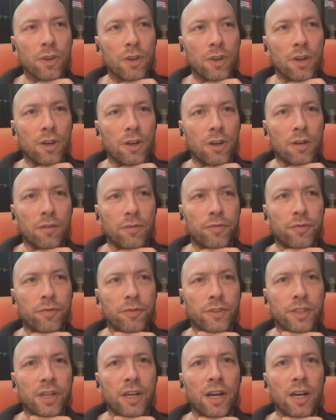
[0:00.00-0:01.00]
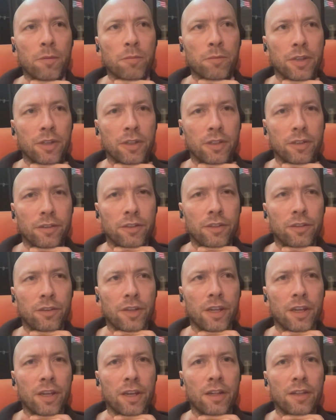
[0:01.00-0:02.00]
of time, and
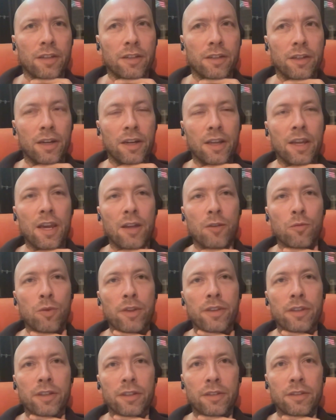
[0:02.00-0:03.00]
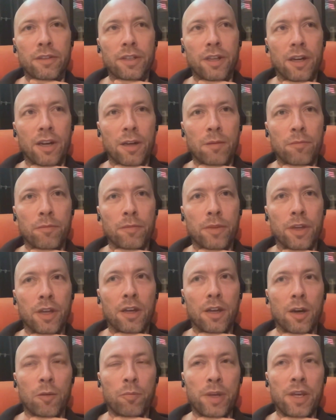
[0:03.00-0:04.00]
looking at, again, whether time
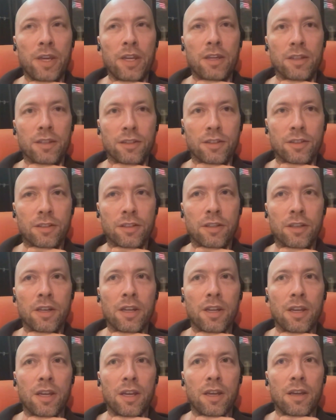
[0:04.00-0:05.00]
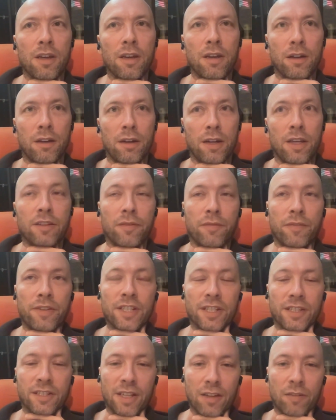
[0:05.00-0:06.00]
appears in the
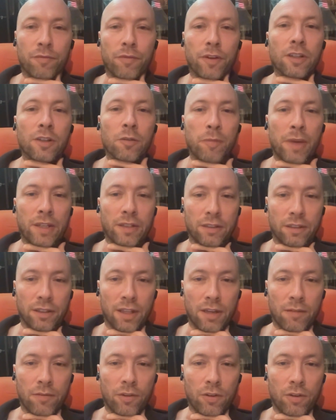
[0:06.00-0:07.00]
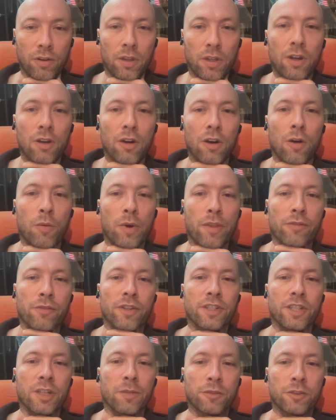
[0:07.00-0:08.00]
physics at a fundamental level, or whether
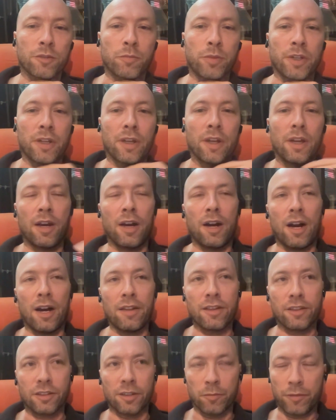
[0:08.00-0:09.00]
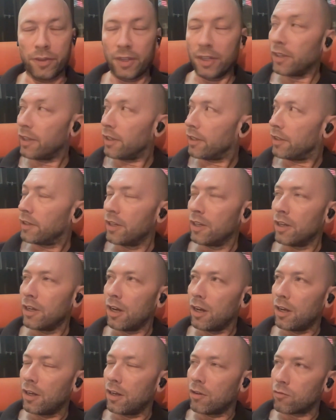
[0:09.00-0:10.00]
it seems to be either something that
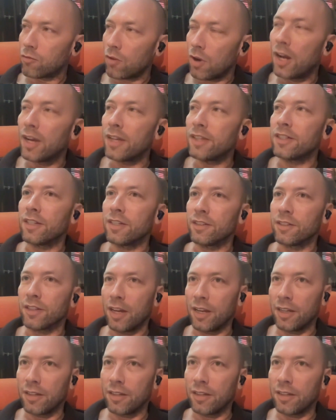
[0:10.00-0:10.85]
arises at